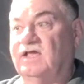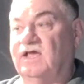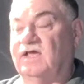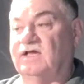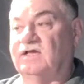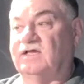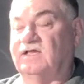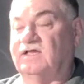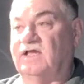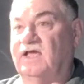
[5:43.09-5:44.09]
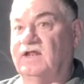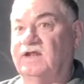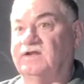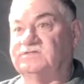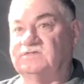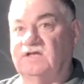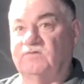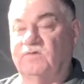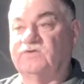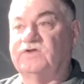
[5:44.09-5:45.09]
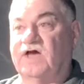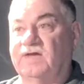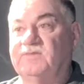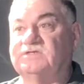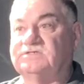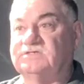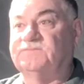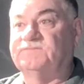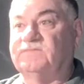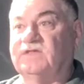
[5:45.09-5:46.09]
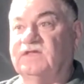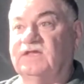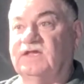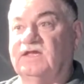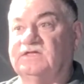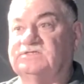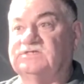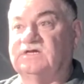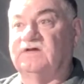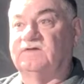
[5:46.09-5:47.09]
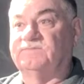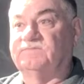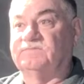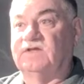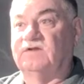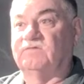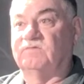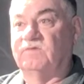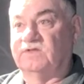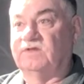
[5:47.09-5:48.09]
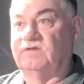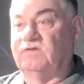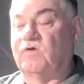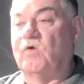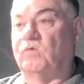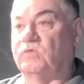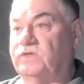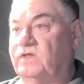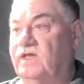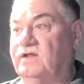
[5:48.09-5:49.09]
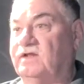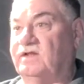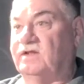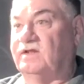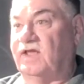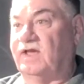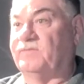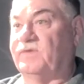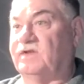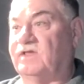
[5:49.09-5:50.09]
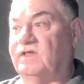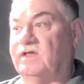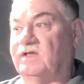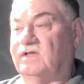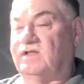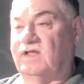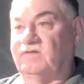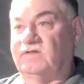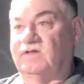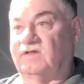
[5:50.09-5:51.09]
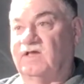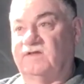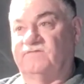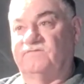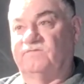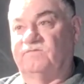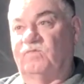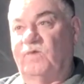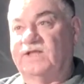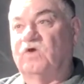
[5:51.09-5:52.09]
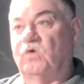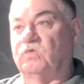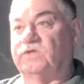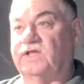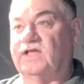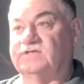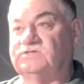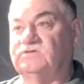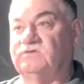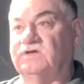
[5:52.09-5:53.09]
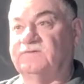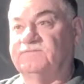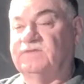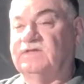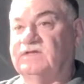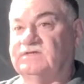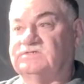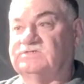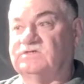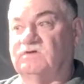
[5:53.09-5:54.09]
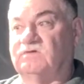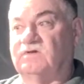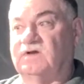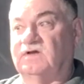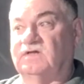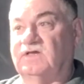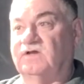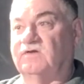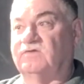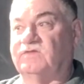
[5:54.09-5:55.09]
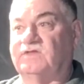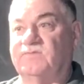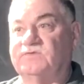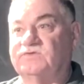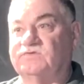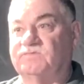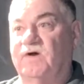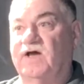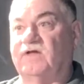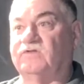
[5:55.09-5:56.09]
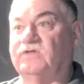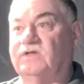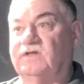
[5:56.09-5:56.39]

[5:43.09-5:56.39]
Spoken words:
And in the wintertime, it's you know, really cold and damp, and that kind of wet cold that gets to you. So here the temperature is mild.